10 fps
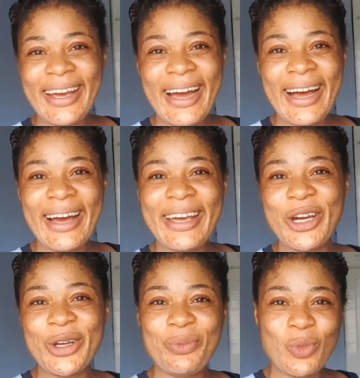
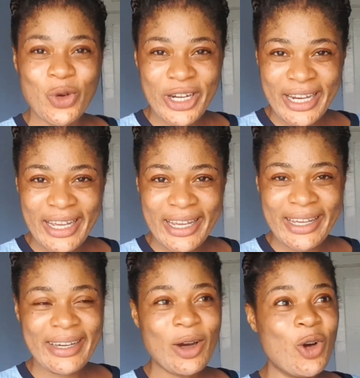Hi, good
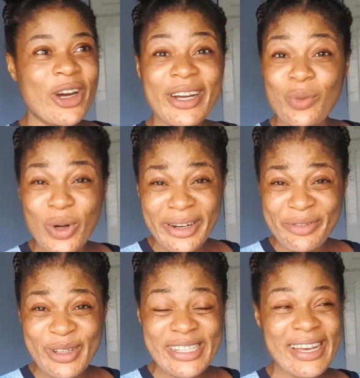morning, or good
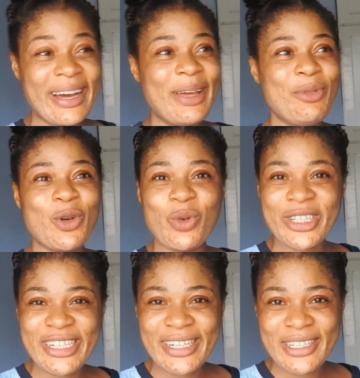whatever time you're
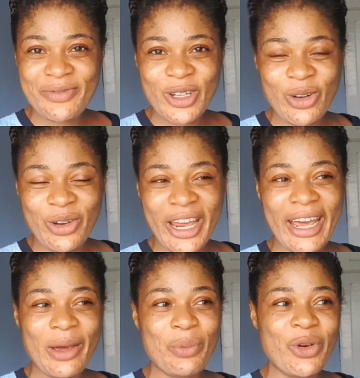watching this vlog,
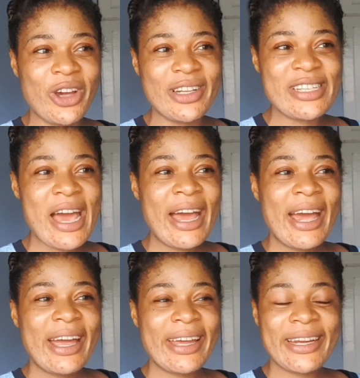okay? But
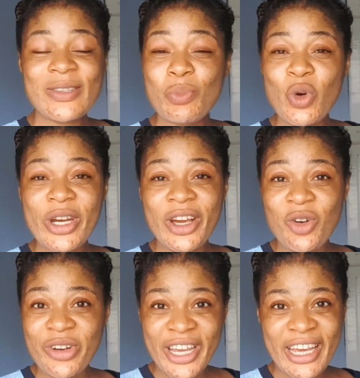it is
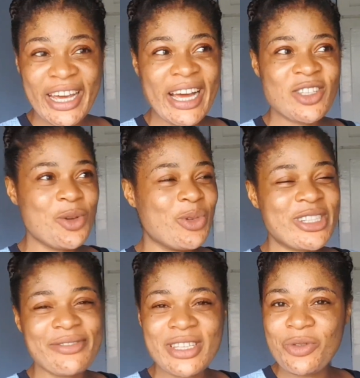morning over here, as you
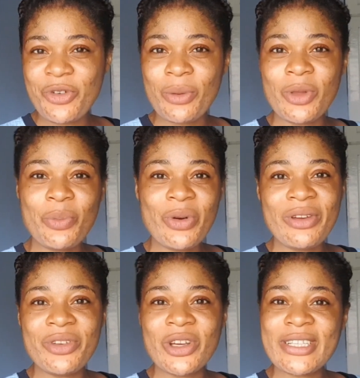must have seen from the
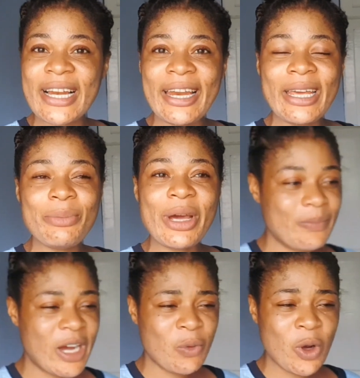previous
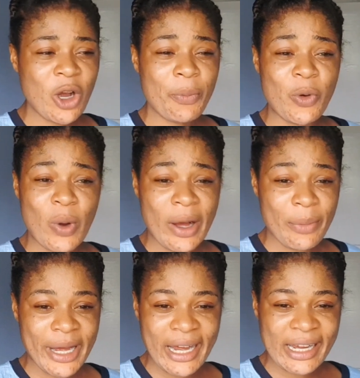clip. I woke up a
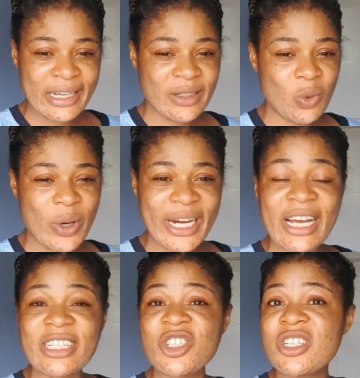while back. The
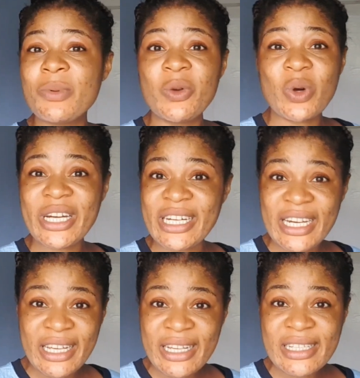weather has just been what
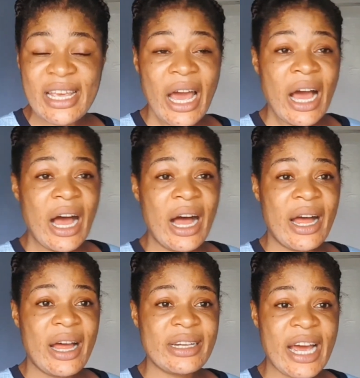it is,
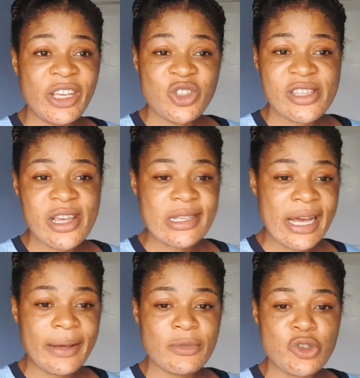and I used the
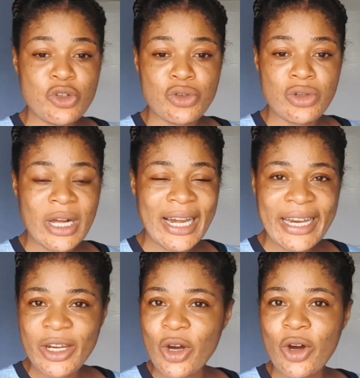time to
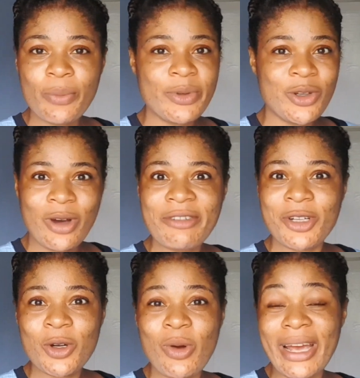clean up. You know,
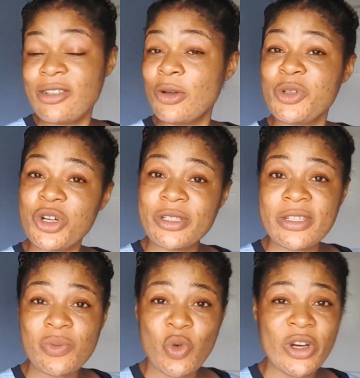I've done quite some
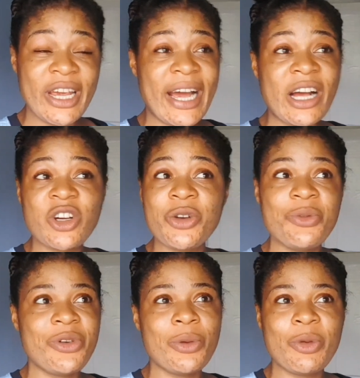chores this morning. I
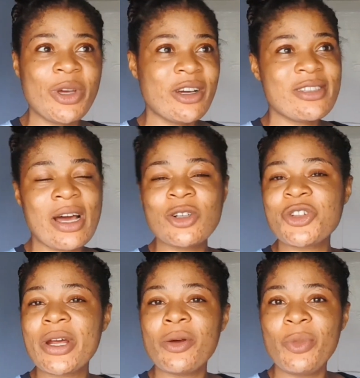couldn't film it because I
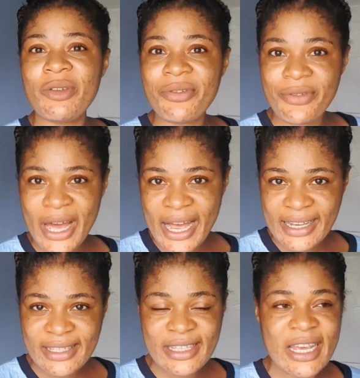was trying to be
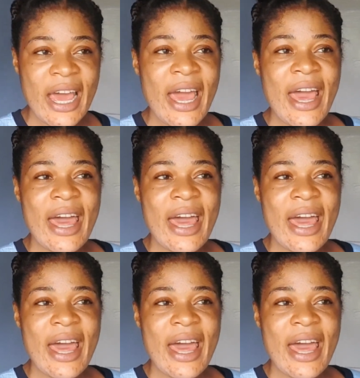fast.